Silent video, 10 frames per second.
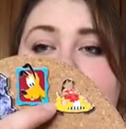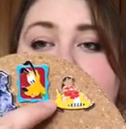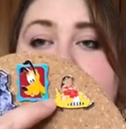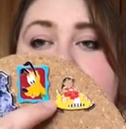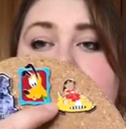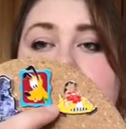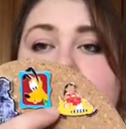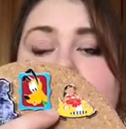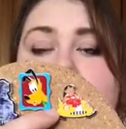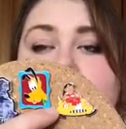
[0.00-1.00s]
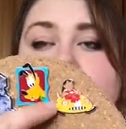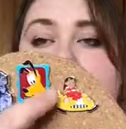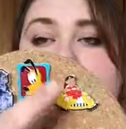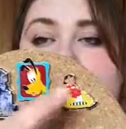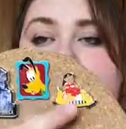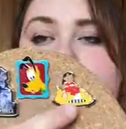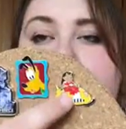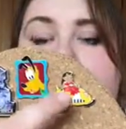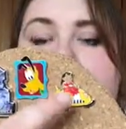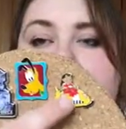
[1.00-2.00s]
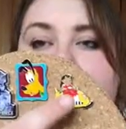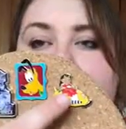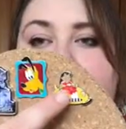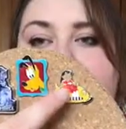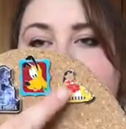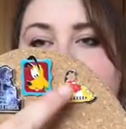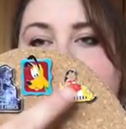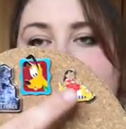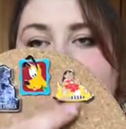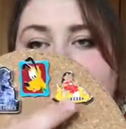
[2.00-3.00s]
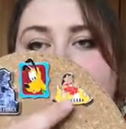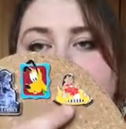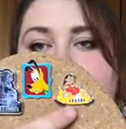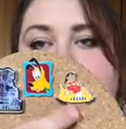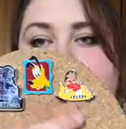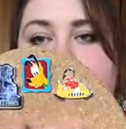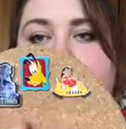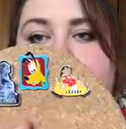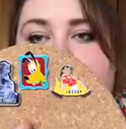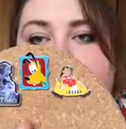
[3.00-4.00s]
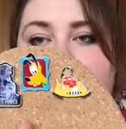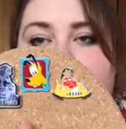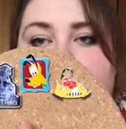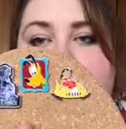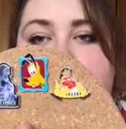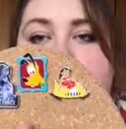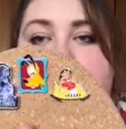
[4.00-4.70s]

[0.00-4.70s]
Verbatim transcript: and she's so cute. I think I'm definitely going to start a Lilo and Stitch collection.